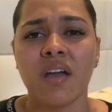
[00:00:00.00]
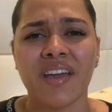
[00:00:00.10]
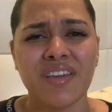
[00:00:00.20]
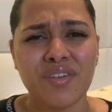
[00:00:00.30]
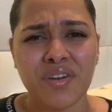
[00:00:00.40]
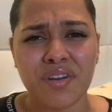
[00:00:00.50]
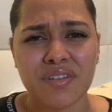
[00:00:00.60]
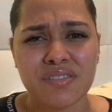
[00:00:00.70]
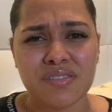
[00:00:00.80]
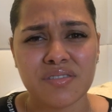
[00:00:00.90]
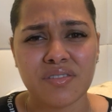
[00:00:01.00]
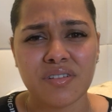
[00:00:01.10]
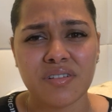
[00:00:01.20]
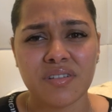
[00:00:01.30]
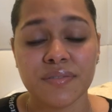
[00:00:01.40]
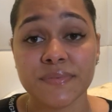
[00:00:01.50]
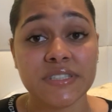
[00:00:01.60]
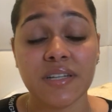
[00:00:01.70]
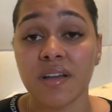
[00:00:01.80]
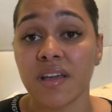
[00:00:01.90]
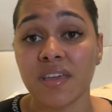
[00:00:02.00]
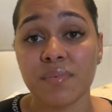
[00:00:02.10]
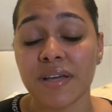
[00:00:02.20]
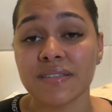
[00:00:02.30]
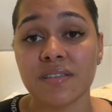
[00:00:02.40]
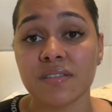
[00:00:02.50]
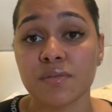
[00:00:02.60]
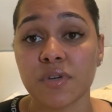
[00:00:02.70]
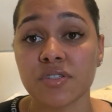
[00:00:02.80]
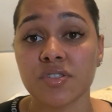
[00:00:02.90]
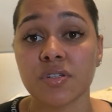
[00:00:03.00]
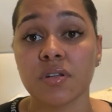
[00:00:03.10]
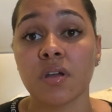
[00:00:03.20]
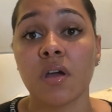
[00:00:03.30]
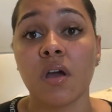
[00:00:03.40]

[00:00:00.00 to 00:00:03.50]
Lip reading: Can you curse on? I keep asking this question.